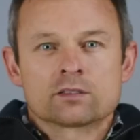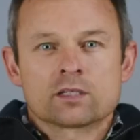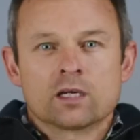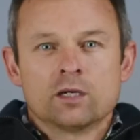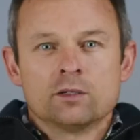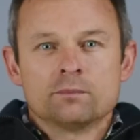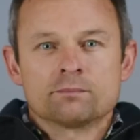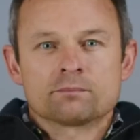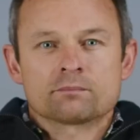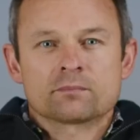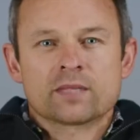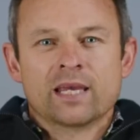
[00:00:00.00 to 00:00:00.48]

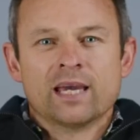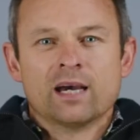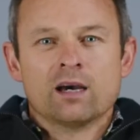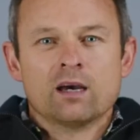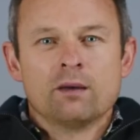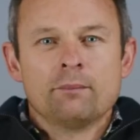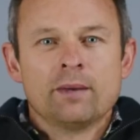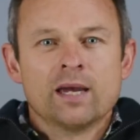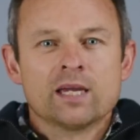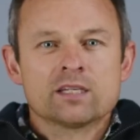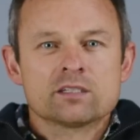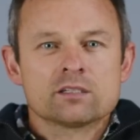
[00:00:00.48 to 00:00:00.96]
So
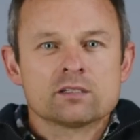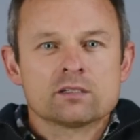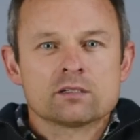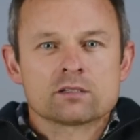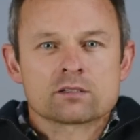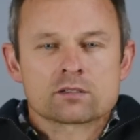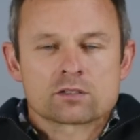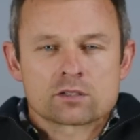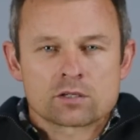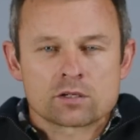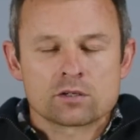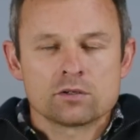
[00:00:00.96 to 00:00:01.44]
now
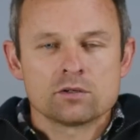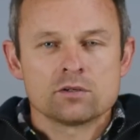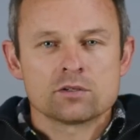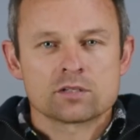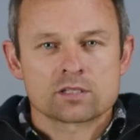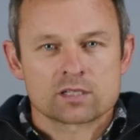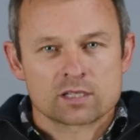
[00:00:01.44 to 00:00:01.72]
imagine two